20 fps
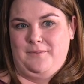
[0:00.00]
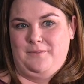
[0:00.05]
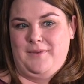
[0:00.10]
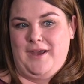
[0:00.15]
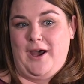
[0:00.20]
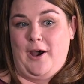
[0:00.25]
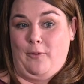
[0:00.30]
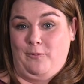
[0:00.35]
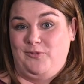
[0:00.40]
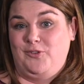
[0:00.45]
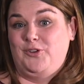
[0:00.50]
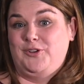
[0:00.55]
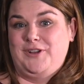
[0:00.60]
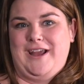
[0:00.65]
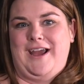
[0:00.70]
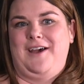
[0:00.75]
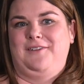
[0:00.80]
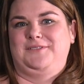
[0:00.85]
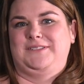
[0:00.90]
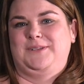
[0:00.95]
helpful to
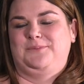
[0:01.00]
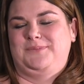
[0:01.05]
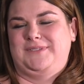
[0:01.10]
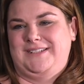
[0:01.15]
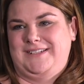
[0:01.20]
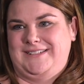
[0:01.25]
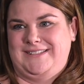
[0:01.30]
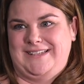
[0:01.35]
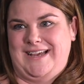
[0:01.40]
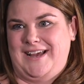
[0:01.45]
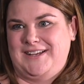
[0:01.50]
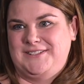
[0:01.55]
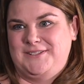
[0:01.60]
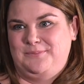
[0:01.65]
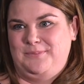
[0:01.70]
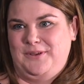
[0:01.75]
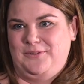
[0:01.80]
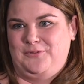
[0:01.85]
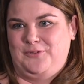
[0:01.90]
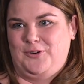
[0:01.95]
have some success
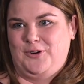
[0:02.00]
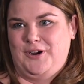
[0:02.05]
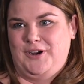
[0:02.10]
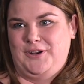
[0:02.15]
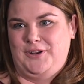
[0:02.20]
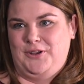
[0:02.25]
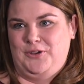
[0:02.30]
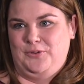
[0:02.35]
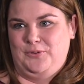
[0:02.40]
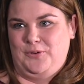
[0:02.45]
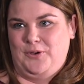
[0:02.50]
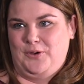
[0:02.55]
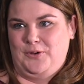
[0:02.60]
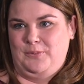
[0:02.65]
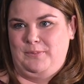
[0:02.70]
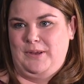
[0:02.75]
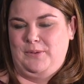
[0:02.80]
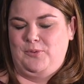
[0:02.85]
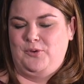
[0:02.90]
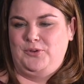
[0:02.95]
before you go to
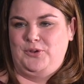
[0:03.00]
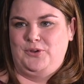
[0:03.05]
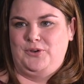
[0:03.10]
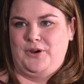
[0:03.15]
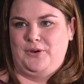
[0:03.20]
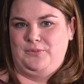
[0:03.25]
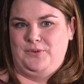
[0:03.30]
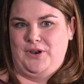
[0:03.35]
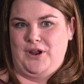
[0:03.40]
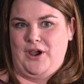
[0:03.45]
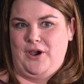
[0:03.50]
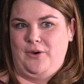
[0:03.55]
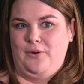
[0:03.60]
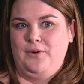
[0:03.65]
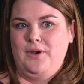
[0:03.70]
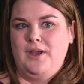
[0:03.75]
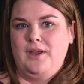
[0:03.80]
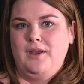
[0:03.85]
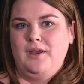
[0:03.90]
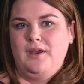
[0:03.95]
people you don't know.
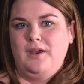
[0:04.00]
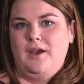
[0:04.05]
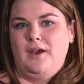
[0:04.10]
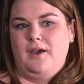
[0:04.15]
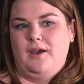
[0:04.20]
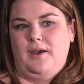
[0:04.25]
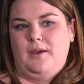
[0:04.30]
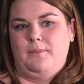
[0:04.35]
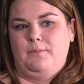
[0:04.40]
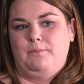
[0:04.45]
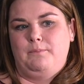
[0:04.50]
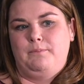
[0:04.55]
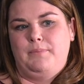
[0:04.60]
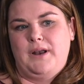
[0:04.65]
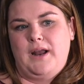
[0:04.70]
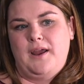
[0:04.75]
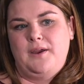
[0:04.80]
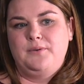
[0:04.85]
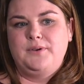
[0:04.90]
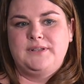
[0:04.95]
But
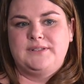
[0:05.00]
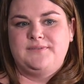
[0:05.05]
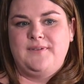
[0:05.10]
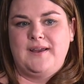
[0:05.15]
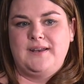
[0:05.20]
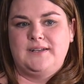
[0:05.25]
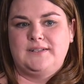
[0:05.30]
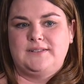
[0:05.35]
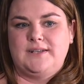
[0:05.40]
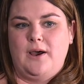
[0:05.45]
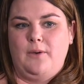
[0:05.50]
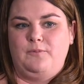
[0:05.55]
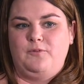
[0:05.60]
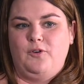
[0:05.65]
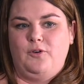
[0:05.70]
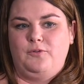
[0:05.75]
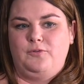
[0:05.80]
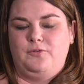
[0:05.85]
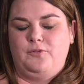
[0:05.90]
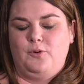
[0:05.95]
I always find it's
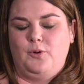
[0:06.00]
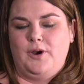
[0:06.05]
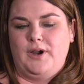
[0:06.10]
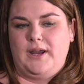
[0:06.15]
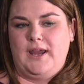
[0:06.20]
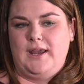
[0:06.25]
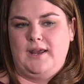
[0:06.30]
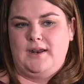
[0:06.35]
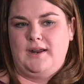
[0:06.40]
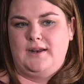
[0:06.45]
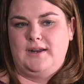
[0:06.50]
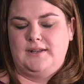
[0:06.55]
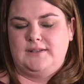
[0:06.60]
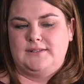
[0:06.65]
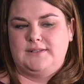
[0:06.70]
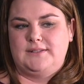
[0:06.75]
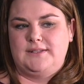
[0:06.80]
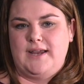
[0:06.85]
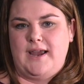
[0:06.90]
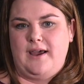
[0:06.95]
helpful for
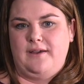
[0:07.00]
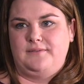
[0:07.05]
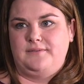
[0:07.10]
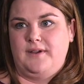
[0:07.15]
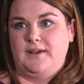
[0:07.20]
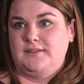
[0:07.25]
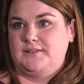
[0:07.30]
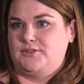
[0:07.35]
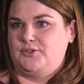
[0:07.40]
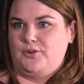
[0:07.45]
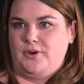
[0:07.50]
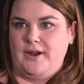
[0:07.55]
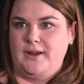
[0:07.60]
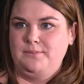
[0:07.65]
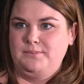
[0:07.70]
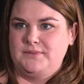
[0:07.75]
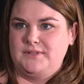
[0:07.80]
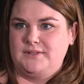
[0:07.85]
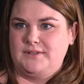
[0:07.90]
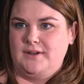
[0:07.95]
candidates to have a
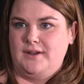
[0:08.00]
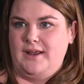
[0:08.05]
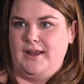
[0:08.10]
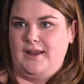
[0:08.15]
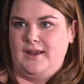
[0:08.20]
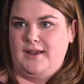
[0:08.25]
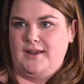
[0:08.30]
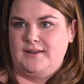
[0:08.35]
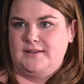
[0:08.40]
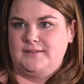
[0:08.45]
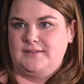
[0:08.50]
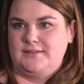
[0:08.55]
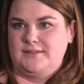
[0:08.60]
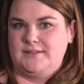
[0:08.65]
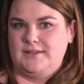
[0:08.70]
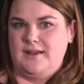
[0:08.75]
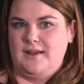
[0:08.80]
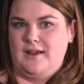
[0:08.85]
script, and